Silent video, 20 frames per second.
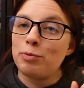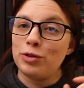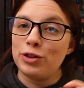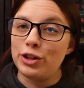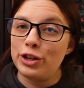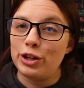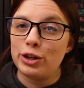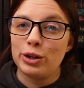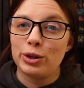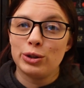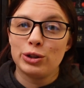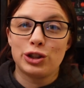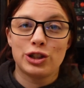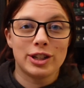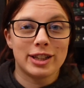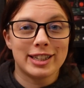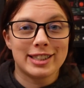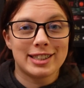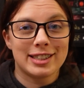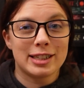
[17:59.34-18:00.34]
you
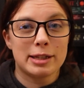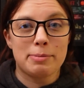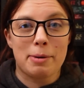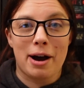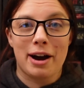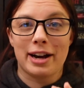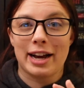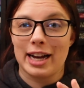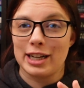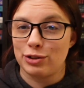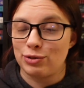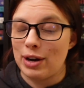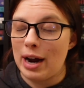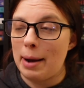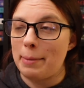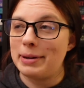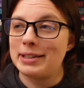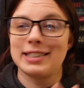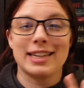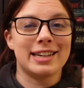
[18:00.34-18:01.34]
should listen to the podcast
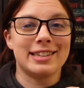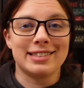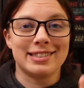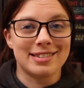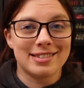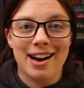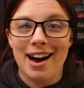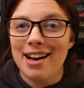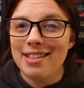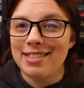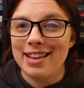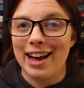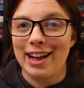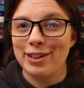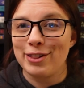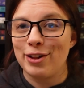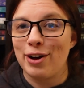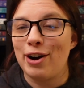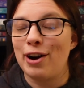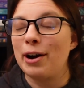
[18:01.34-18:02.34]
Rabbits. It's not
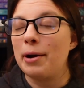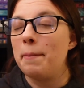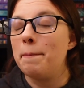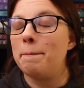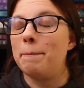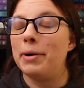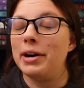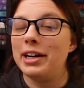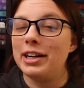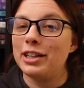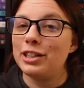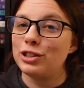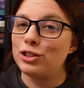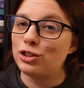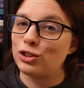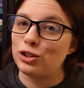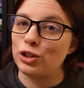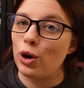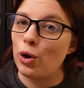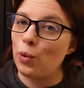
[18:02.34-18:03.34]
that long, but it is
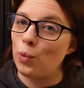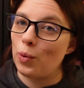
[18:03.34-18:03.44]
so